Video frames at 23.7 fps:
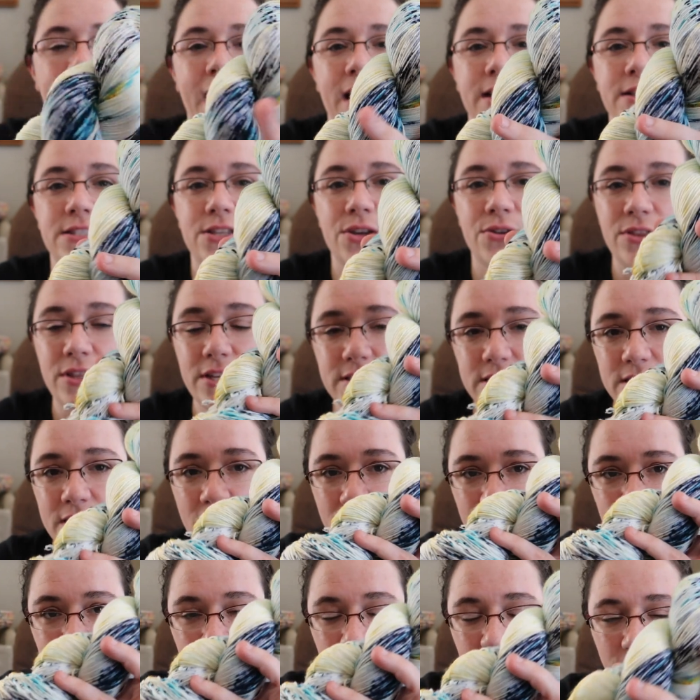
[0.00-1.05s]
And so this
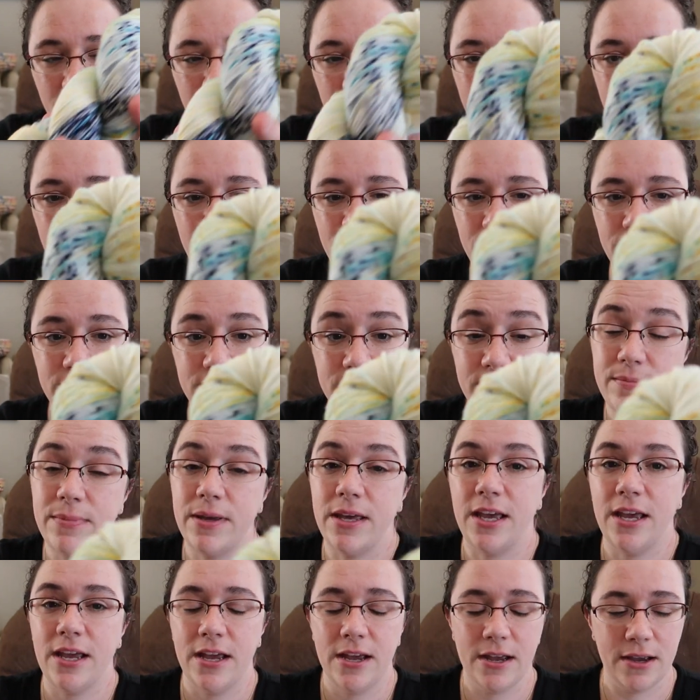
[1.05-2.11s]
color to
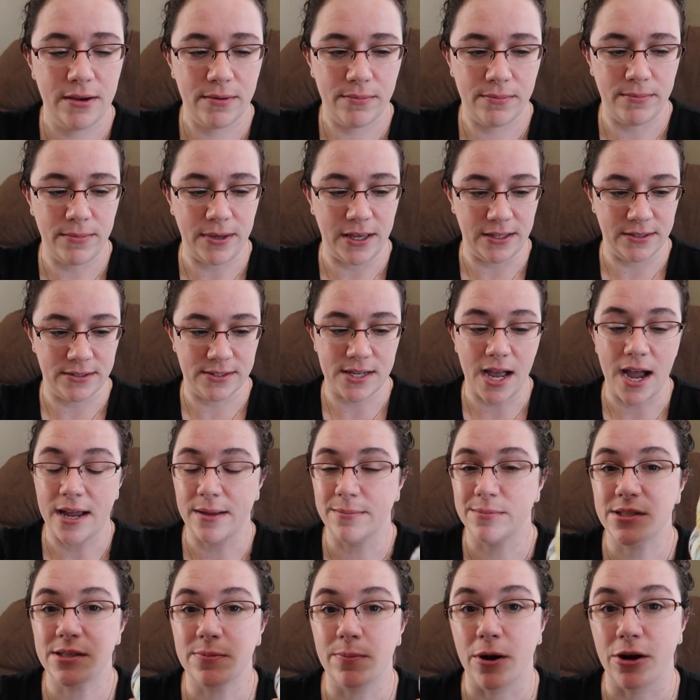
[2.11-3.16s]
me means
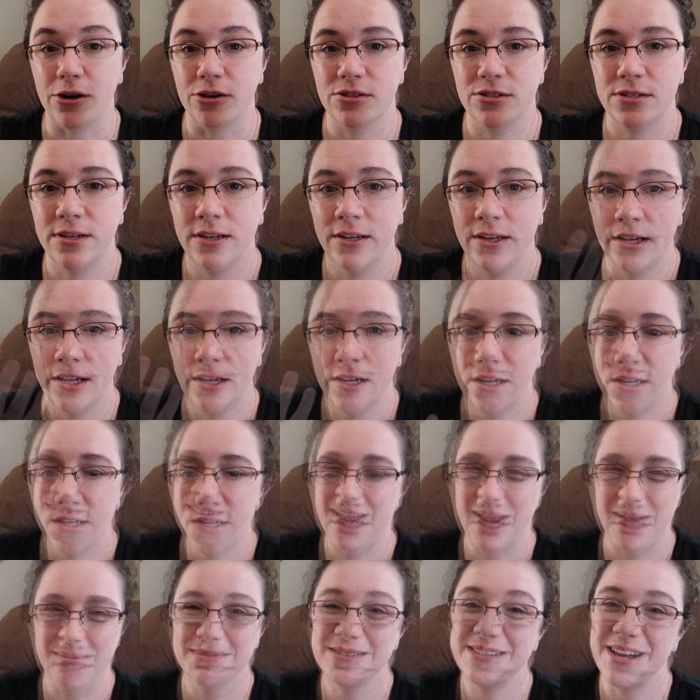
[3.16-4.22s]
I'm smart.
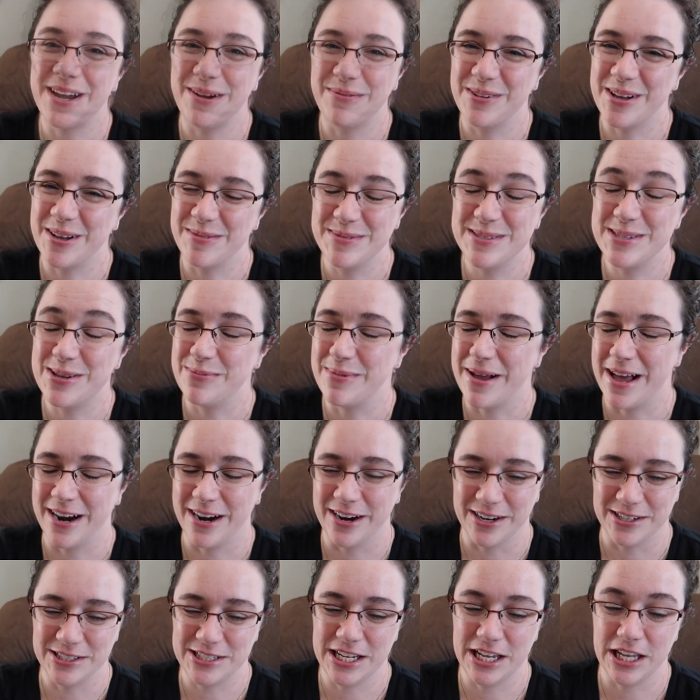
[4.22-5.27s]
I'm so, I'm so bad
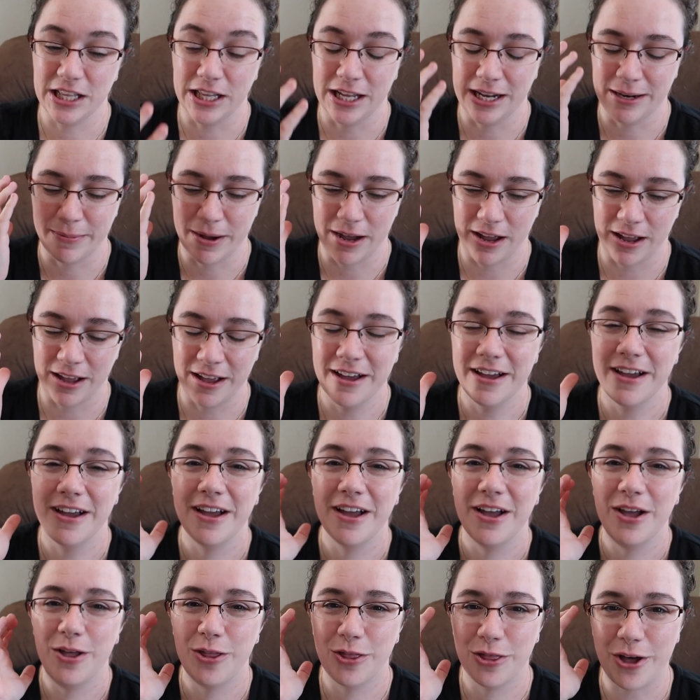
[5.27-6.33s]
at articulating my
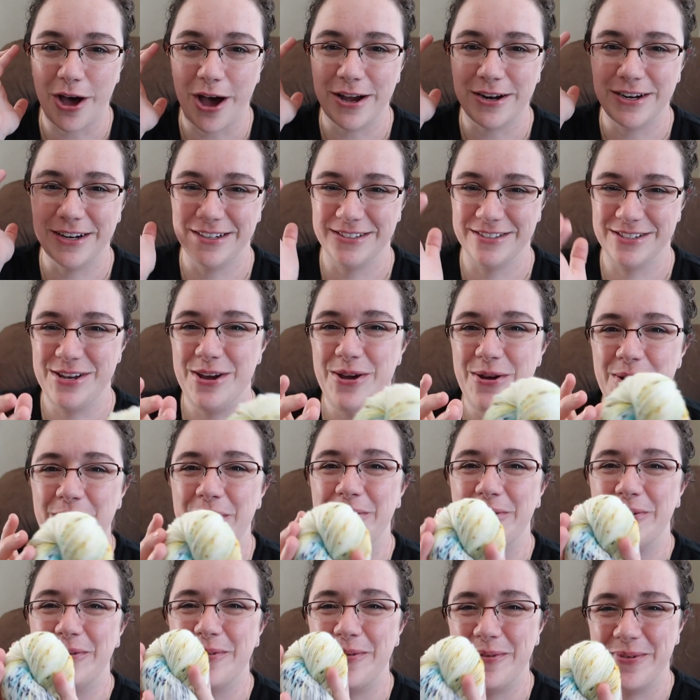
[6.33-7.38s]
thought into
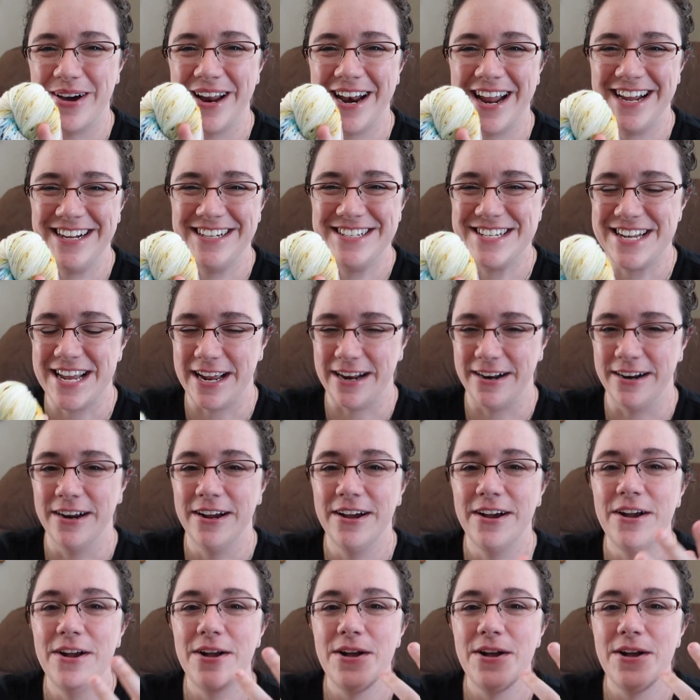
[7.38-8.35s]
what I did.